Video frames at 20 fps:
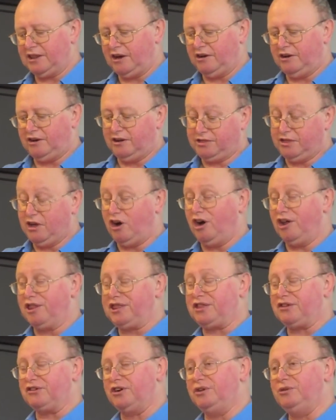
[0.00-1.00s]
or
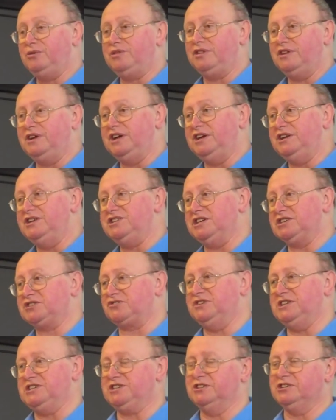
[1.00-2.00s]
through the
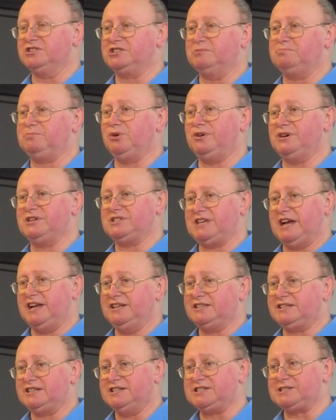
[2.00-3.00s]
Jisc regional support
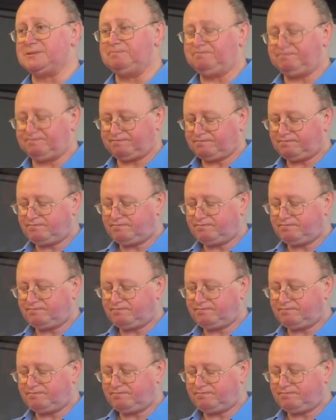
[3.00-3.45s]
centres.